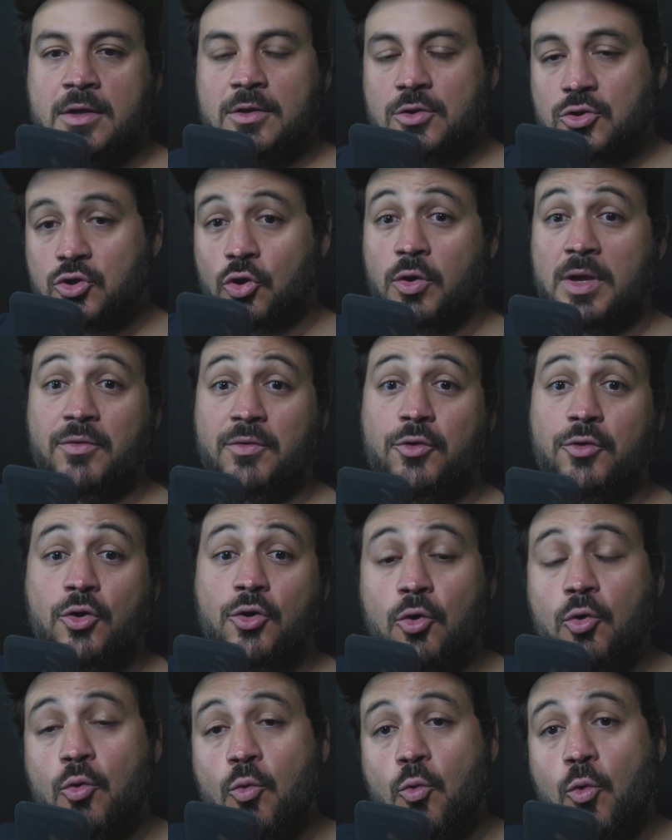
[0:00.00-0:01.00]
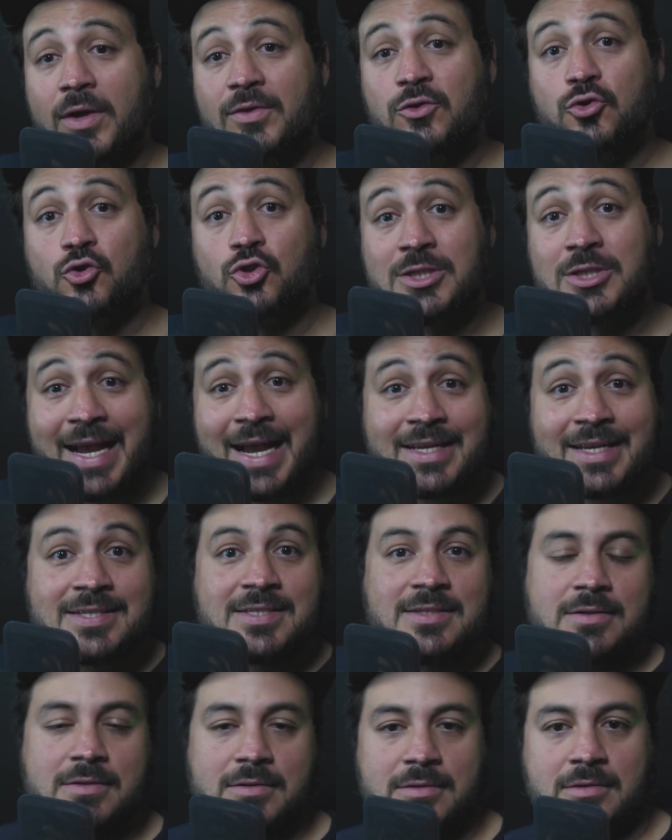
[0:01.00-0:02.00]
So if you want to
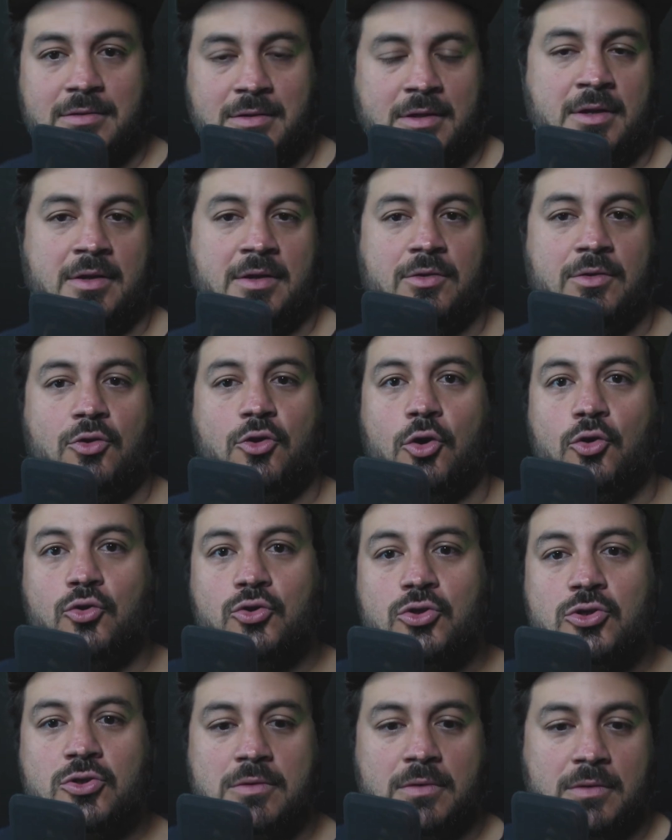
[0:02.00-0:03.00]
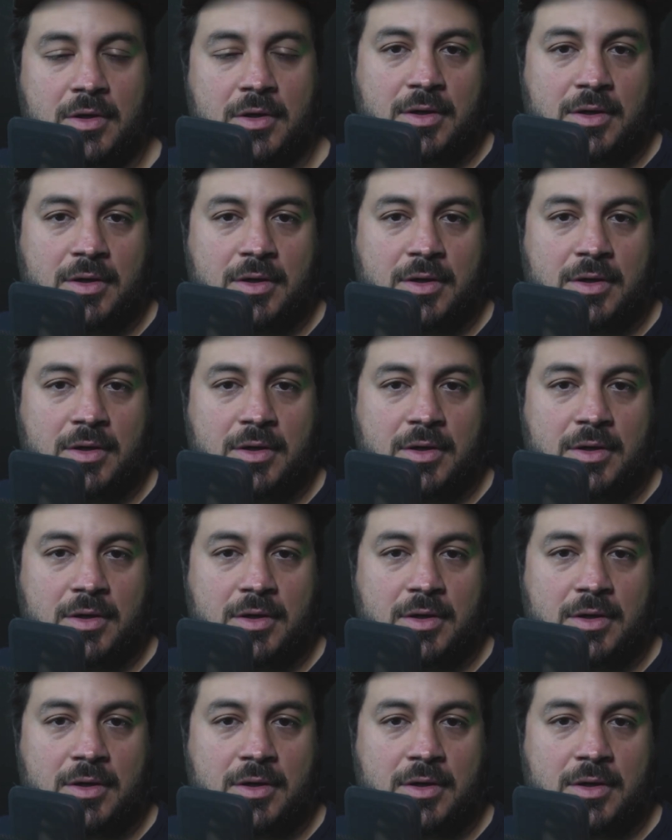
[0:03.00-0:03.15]
test these